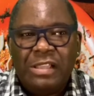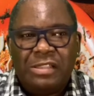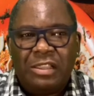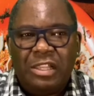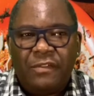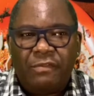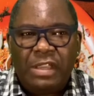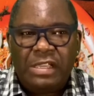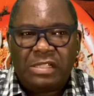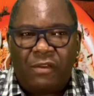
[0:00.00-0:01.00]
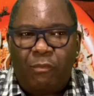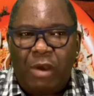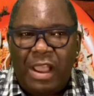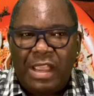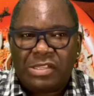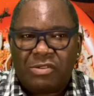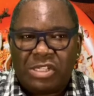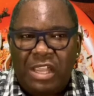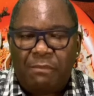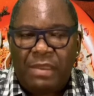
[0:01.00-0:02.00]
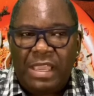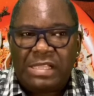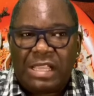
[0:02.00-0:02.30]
deliveries of wines or champagnes,